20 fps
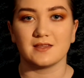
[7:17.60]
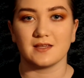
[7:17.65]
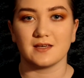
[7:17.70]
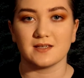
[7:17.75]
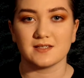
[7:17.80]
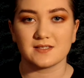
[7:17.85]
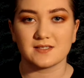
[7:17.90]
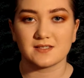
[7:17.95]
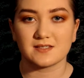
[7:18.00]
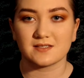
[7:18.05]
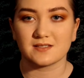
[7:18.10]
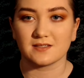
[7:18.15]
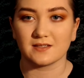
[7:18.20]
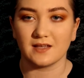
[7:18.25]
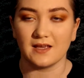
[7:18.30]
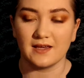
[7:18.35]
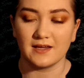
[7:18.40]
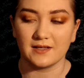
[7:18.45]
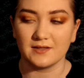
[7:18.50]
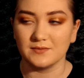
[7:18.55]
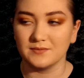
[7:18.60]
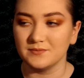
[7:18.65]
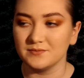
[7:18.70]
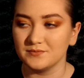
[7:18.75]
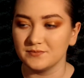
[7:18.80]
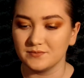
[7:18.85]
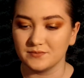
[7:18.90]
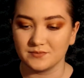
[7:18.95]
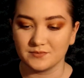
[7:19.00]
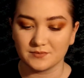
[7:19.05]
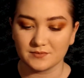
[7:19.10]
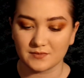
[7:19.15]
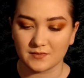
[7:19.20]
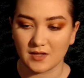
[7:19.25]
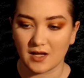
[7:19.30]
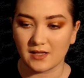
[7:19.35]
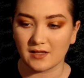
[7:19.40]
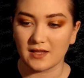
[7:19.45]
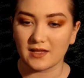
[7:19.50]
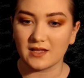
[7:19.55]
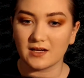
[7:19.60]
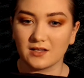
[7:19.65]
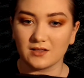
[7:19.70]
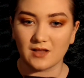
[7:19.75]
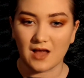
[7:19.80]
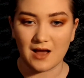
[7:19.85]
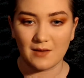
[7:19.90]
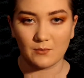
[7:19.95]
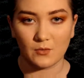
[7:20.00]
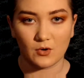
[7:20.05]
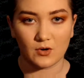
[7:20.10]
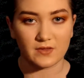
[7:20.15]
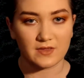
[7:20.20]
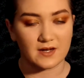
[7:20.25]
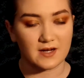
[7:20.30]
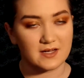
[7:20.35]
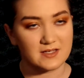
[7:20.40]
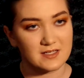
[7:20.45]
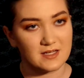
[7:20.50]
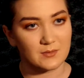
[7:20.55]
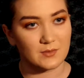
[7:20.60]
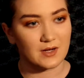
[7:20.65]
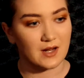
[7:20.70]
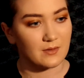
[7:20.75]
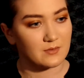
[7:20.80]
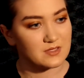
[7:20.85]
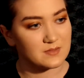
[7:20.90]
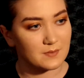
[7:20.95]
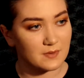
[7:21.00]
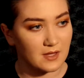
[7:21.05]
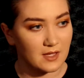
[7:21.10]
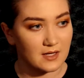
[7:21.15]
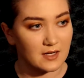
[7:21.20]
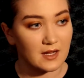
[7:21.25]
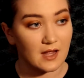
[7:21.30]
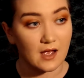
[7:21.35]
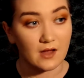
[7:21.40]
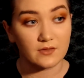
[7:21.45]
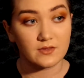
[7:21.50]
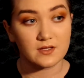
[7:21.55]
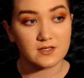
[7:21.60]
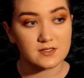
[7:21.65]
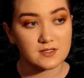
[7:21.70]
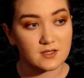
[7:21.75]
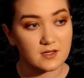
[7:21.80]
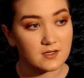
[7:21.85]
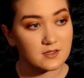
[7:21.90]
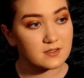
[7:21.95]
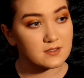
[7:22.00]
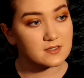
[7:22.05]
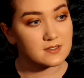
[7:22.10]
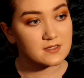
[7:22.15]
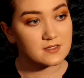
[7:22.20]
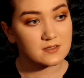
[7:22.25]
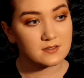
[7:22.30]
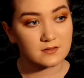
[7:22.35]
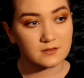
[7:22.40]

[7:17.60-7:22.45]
this. I like it a lot more than I did when I was planning out these looks.